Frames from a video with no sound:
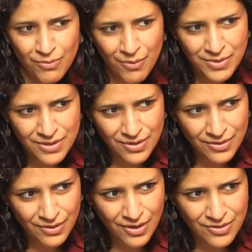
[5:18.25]
what was
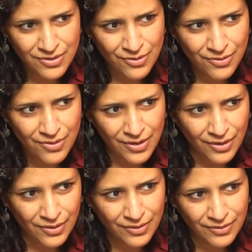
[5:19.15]
the concern
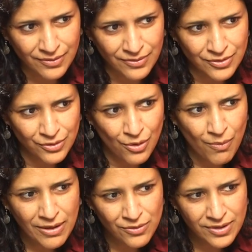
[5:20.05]
there? Do you know
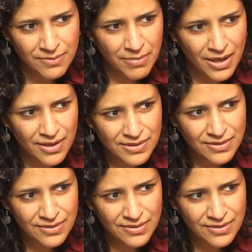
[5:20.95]
why you didn't pass?